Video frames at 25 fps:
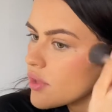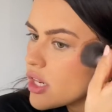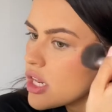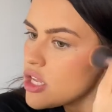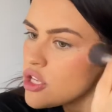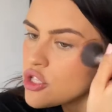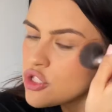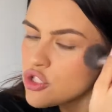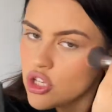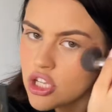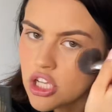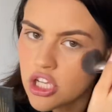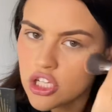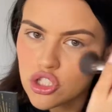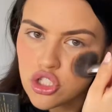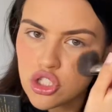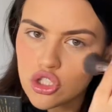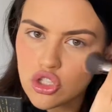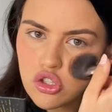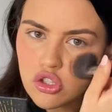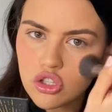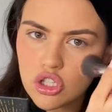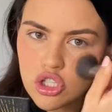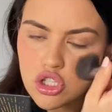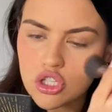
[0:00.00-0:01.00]
So yeah, just
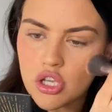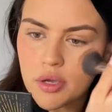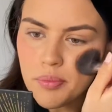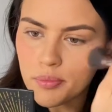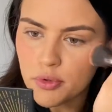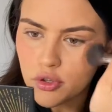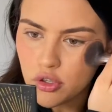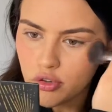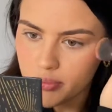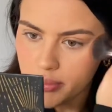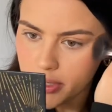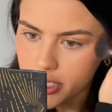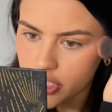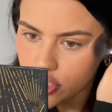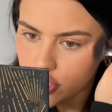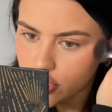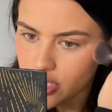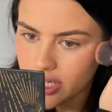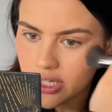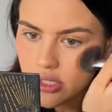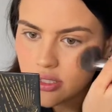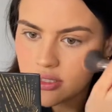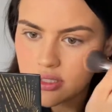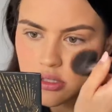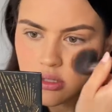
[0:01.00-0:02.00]
on the temple of my
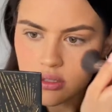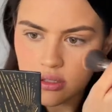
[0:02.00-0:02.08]
cheeks.